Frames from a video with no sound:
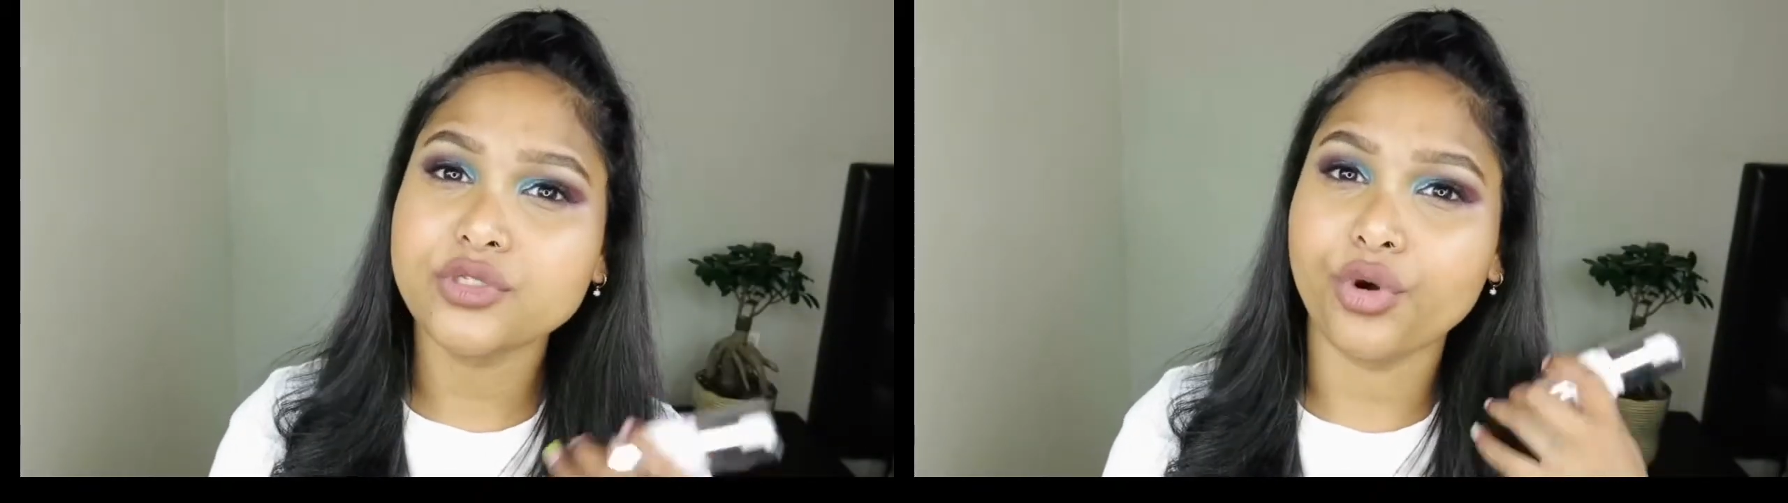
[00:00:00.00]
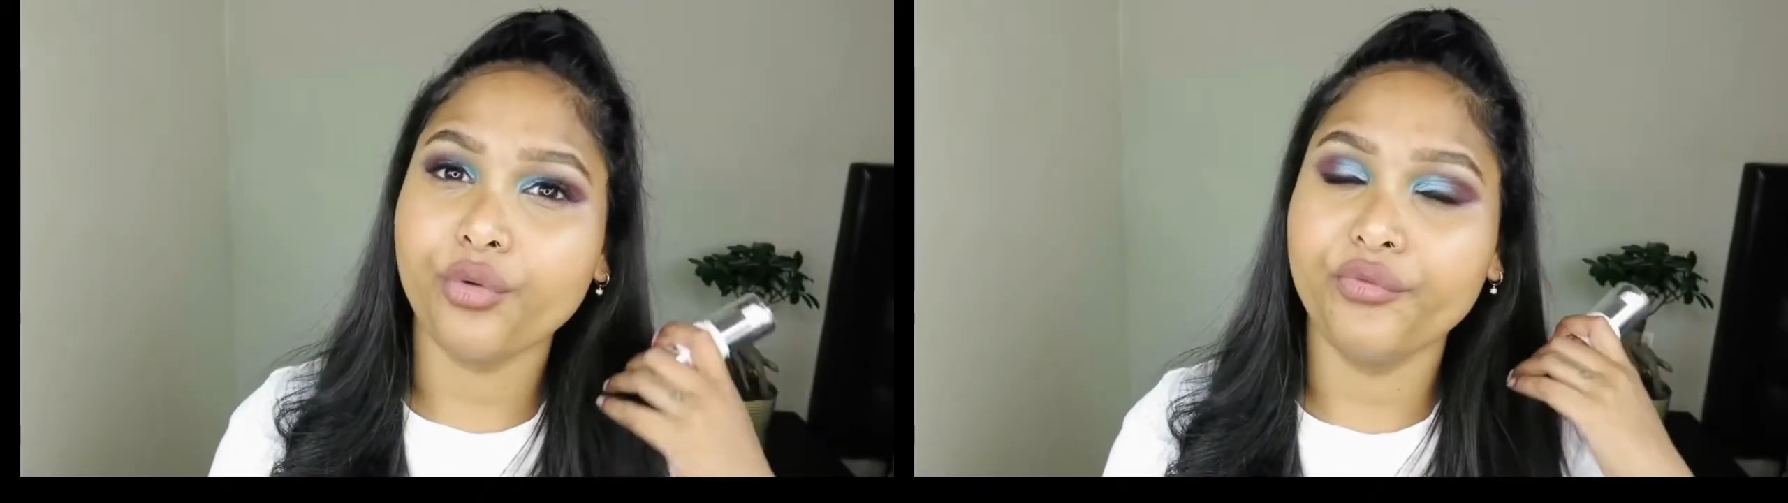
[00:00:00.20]

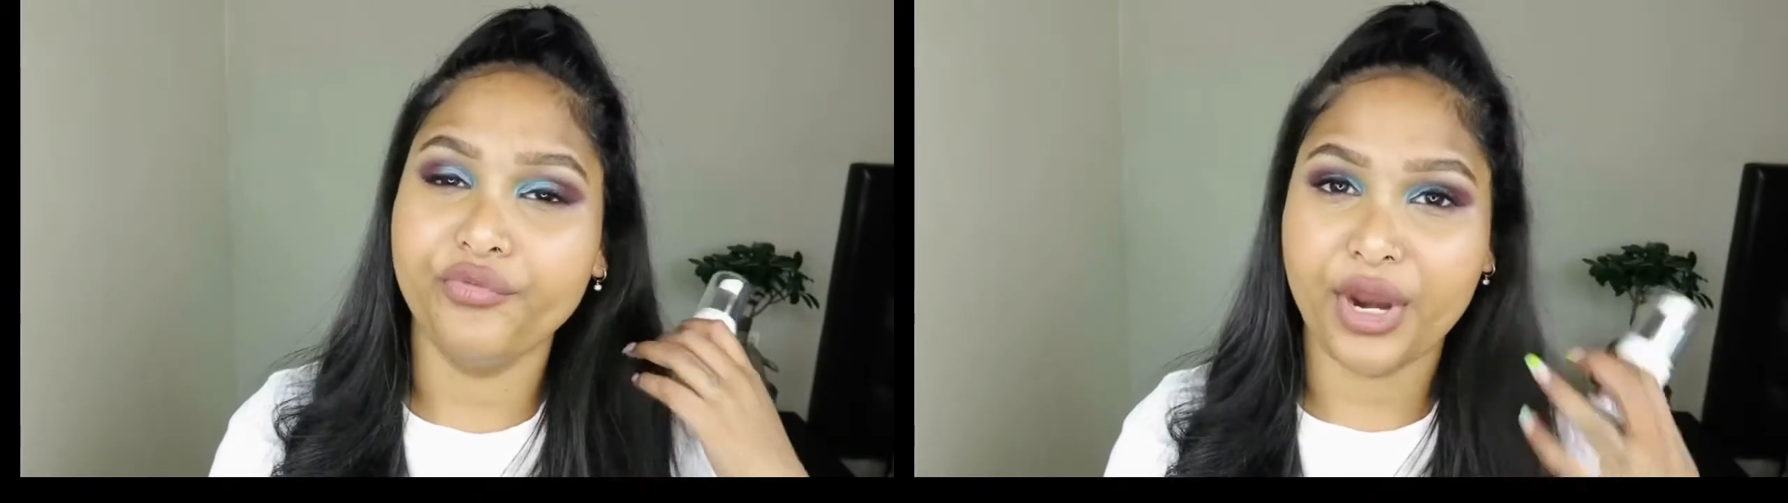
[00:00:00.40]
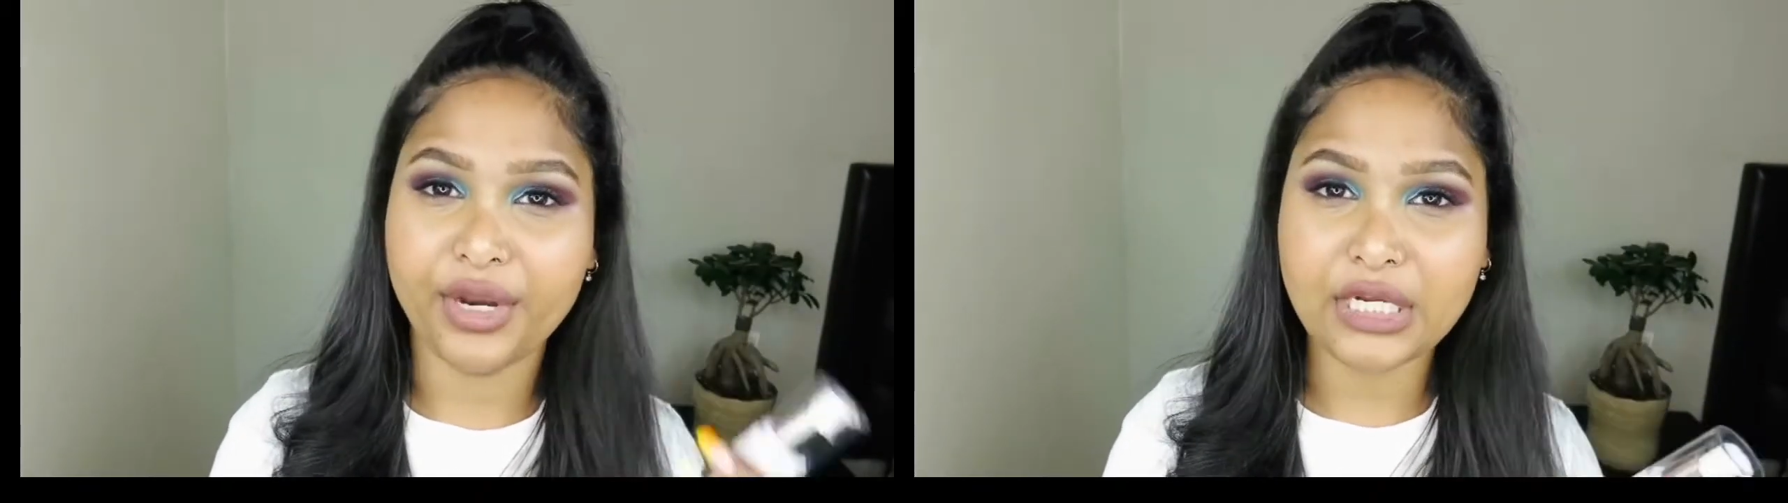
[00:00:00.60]
so
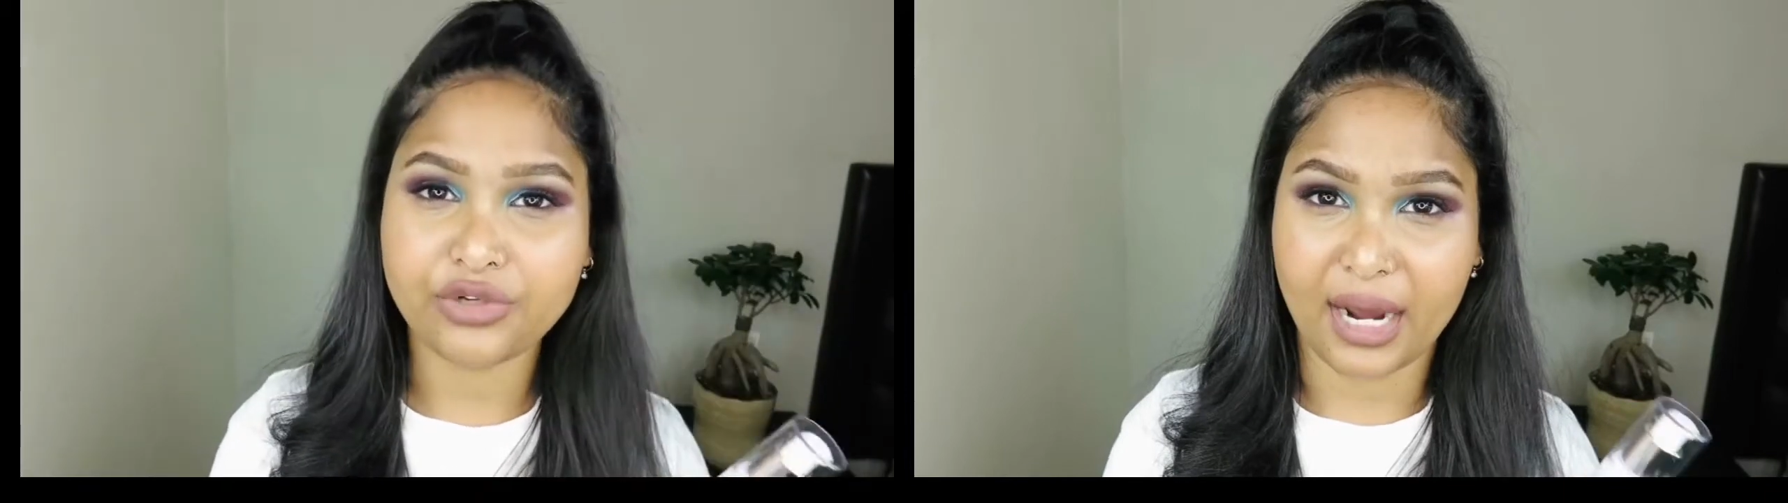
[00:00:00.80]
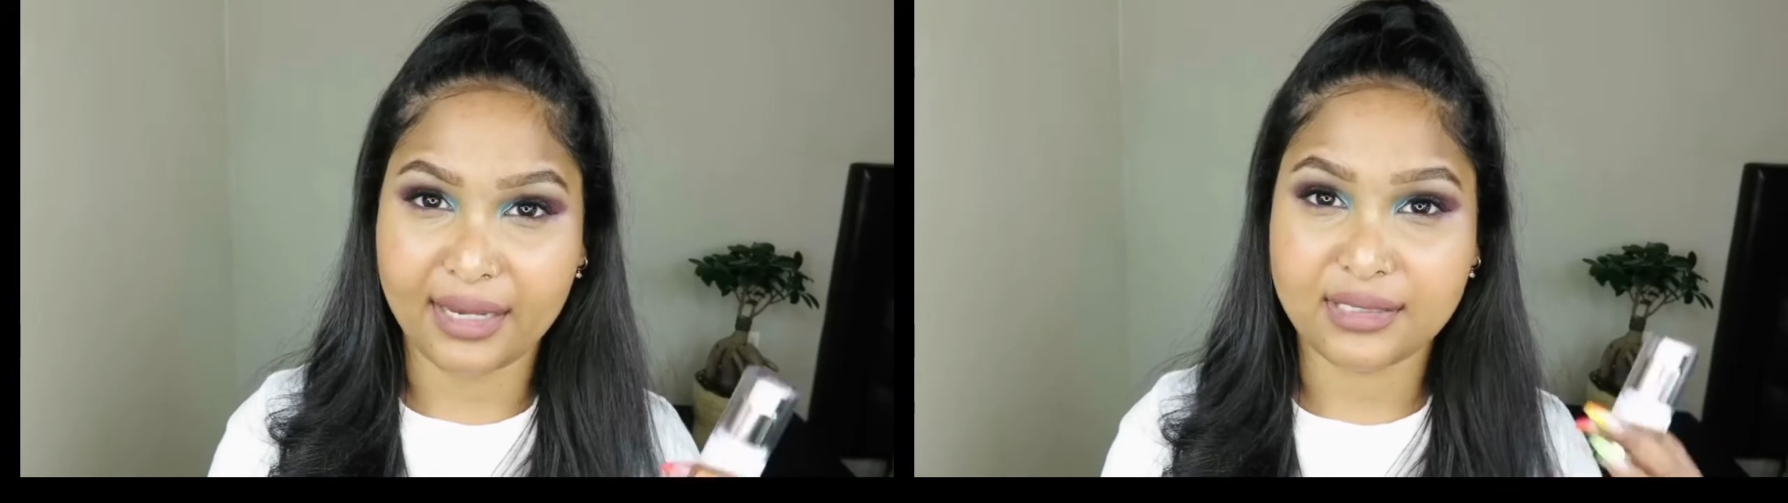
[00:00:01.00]
very dry